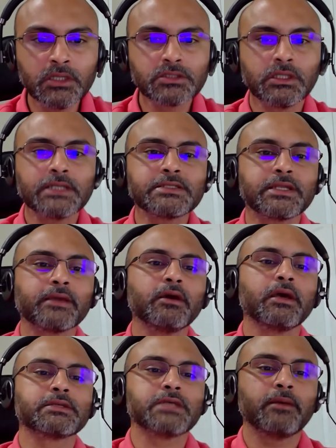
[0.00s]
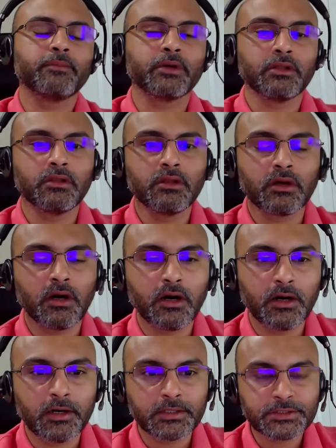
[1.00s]
So let's take an example.
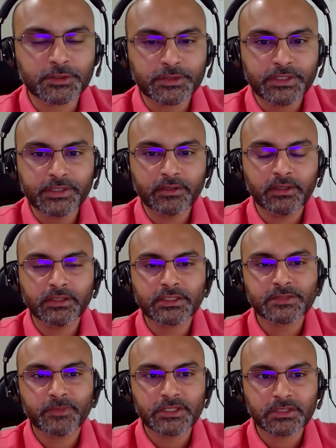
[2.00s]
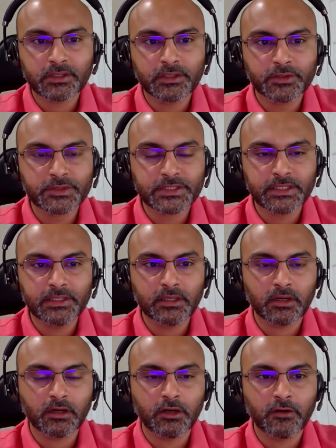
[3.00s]
So here in this picture, you see
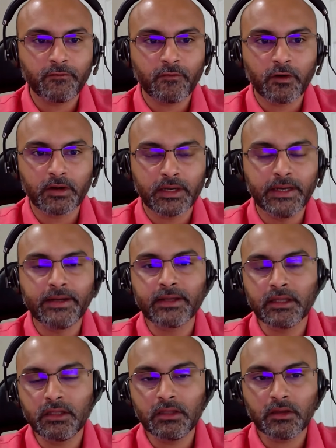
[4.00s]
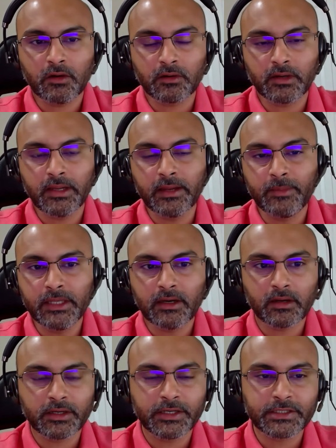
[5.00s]
for Intel or AMD
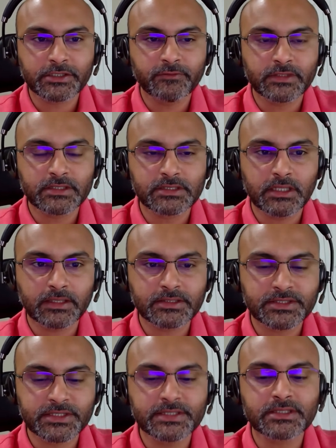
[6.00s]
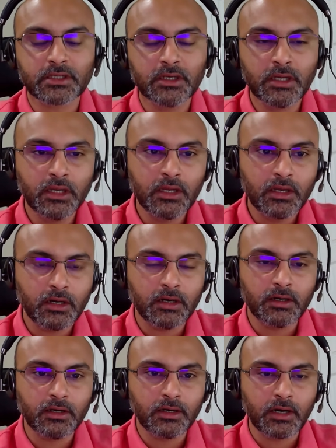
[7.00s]
architecture, which is like CISC
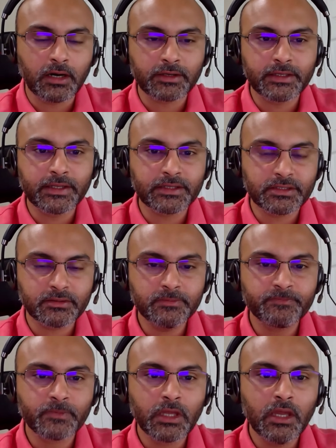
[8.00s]
architecture.